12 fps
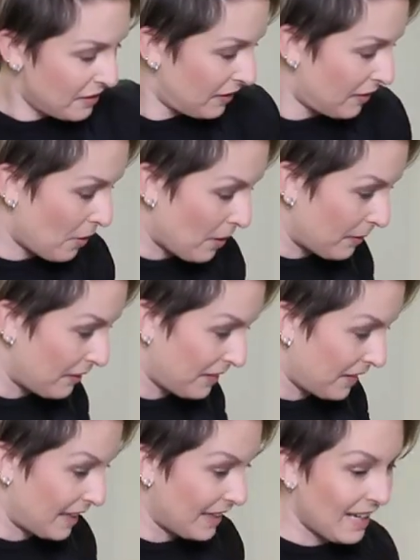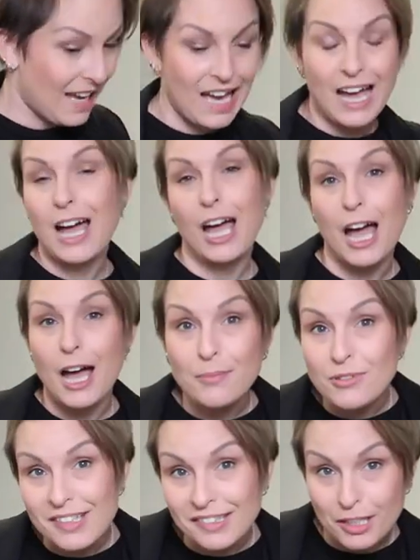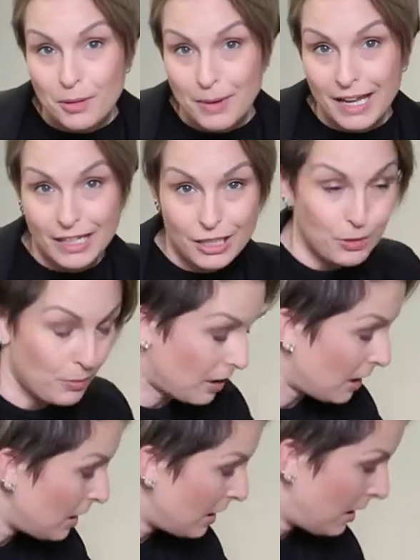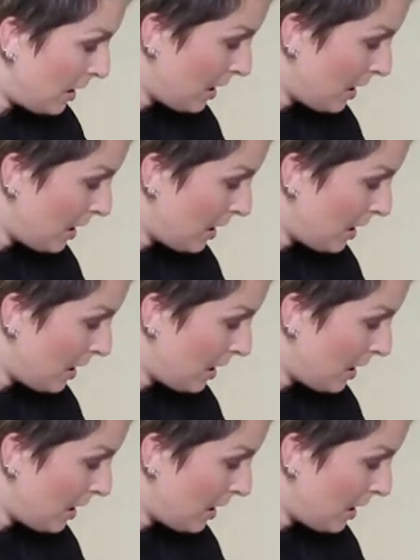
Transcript: So I was like, I'm just gonna buy a new one.